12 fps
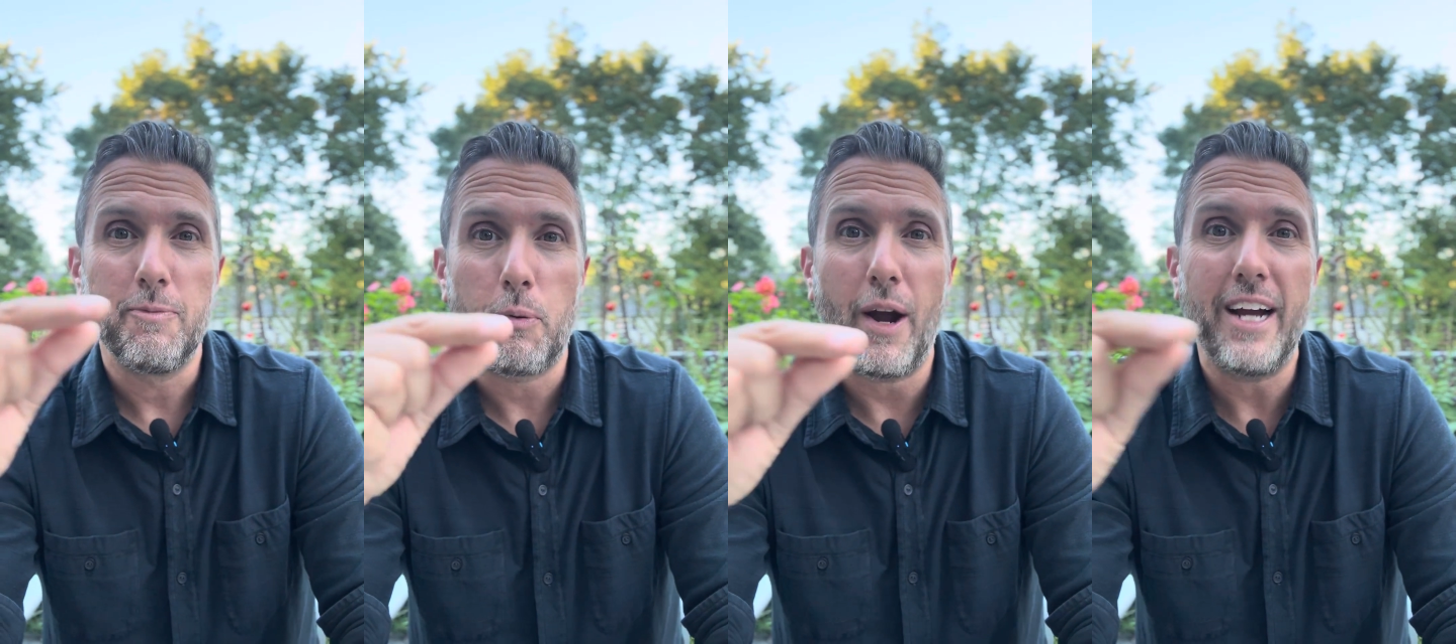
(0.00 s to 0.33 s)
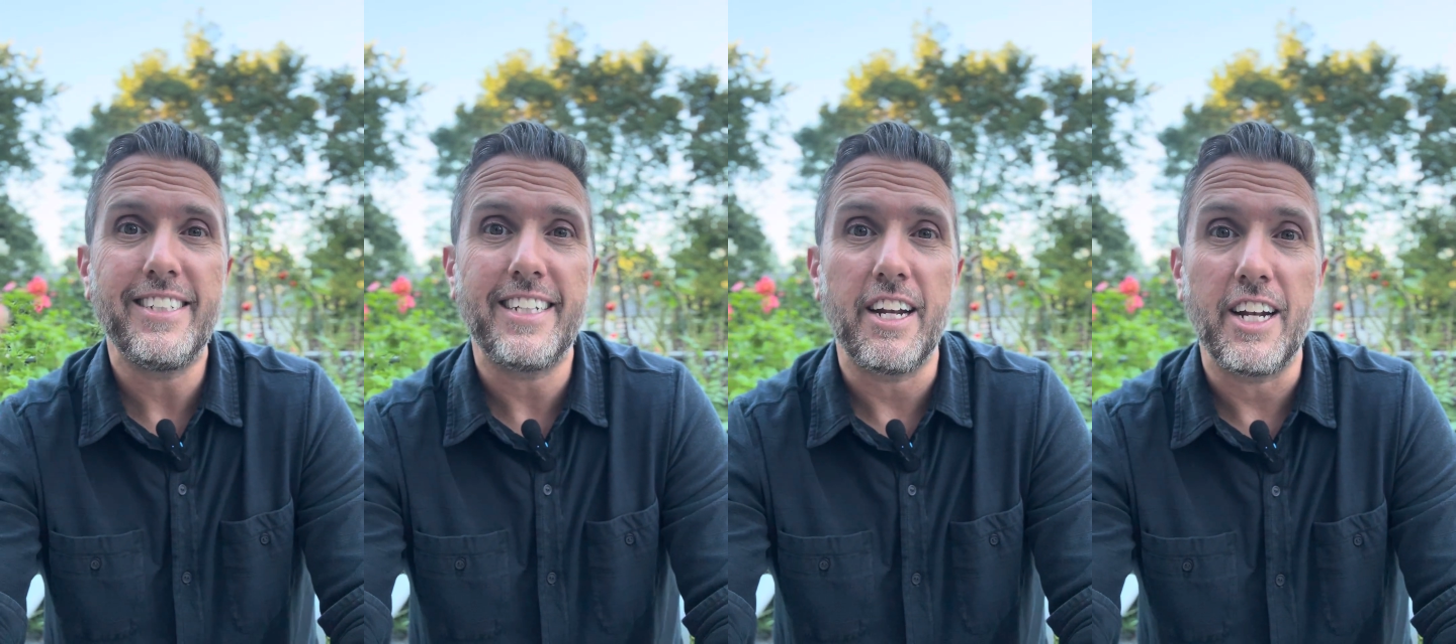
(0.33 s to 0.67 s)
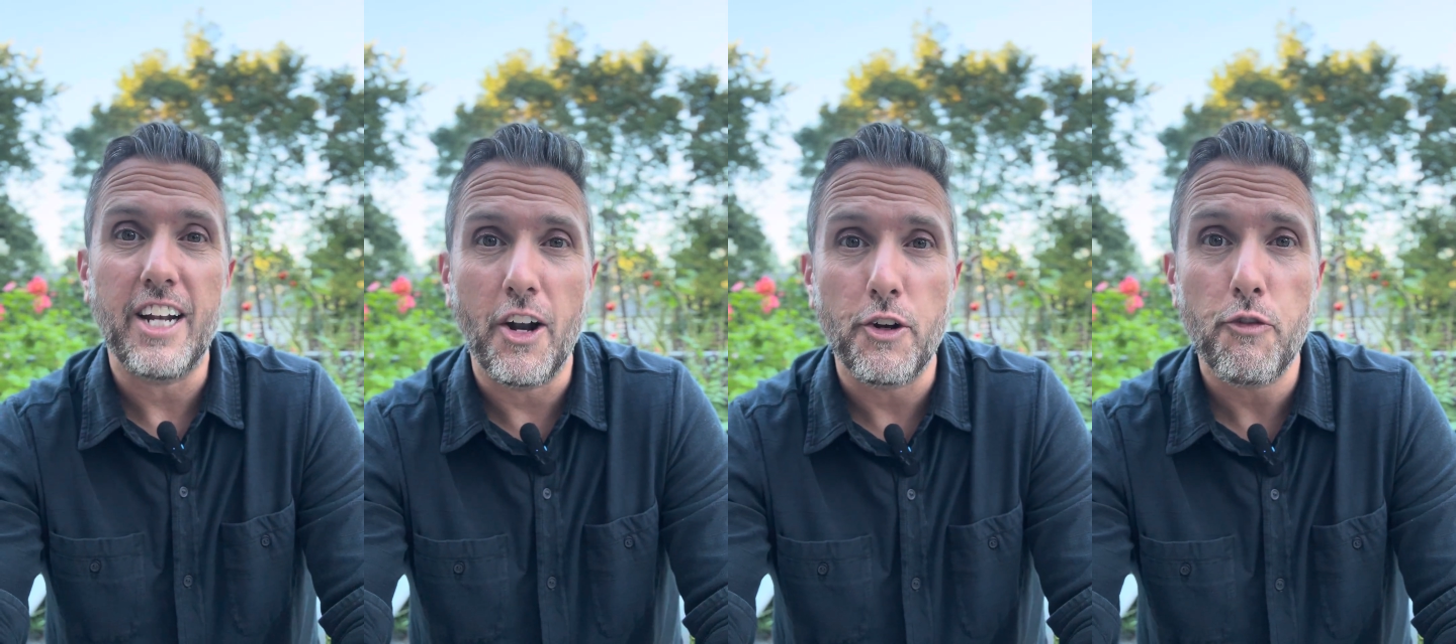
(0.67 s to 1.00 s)
priced at
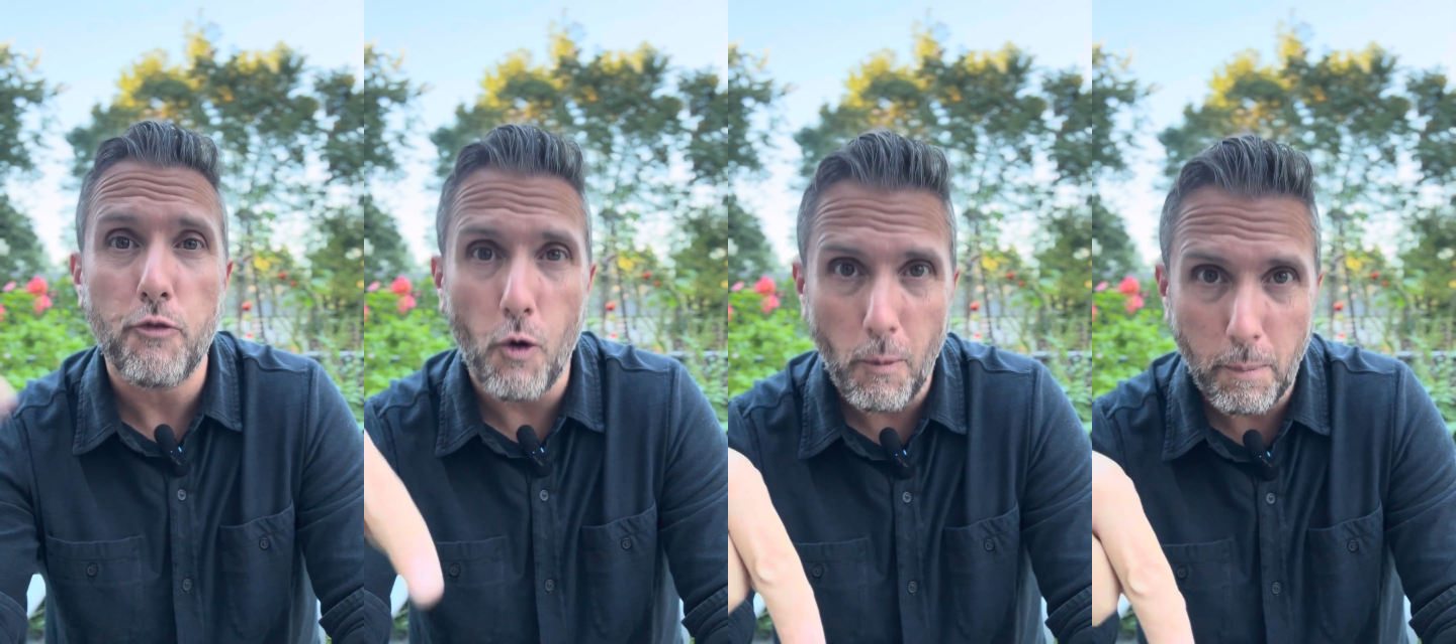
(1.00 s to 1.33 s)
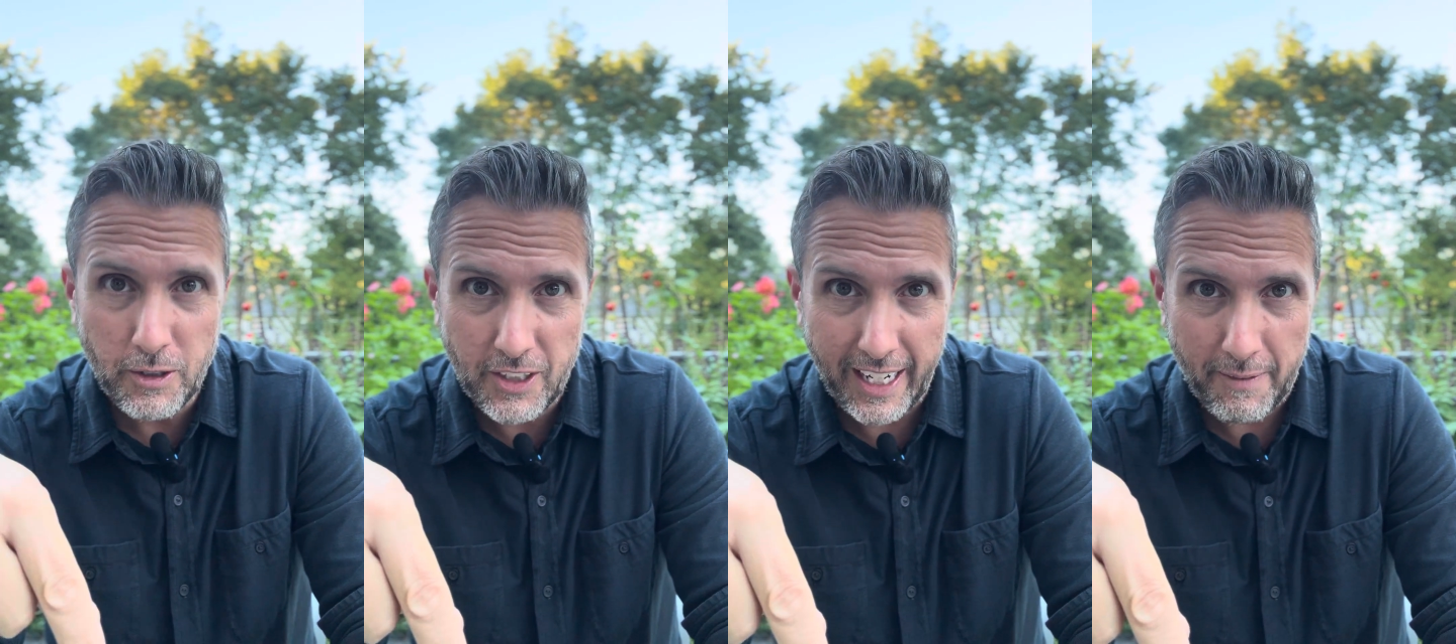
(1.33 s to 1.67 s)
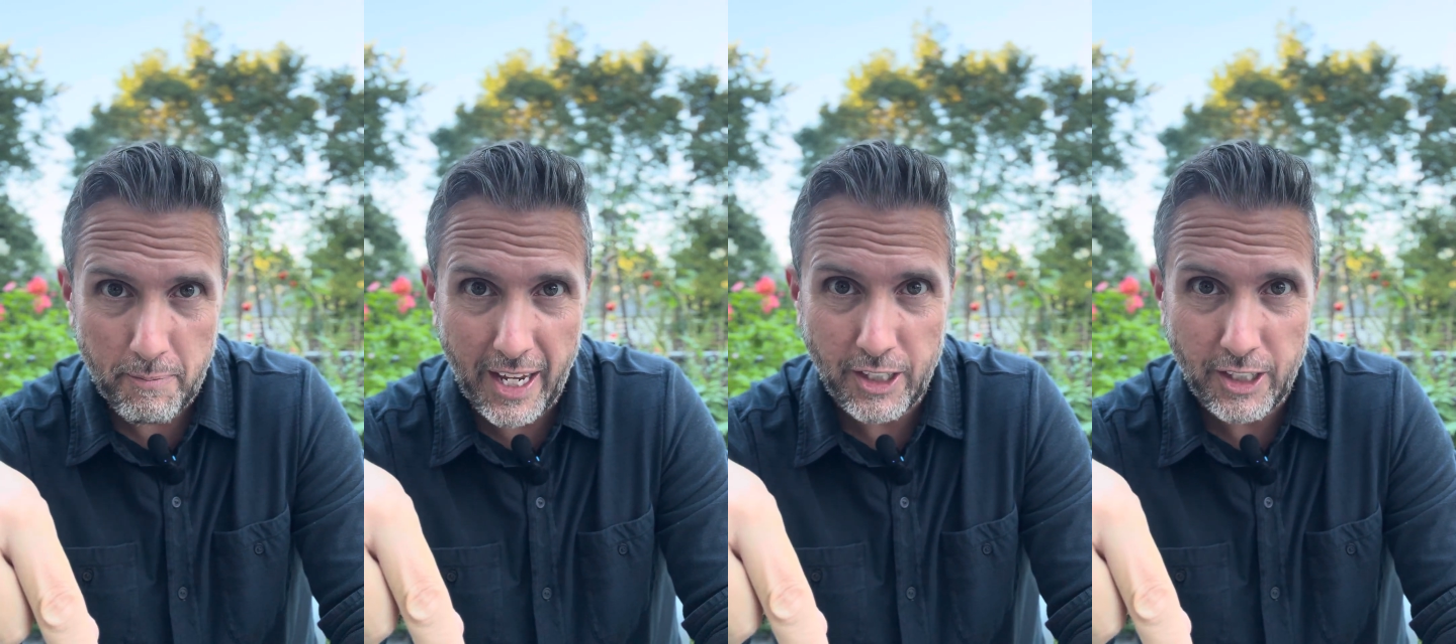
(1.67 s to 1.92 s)
under 4%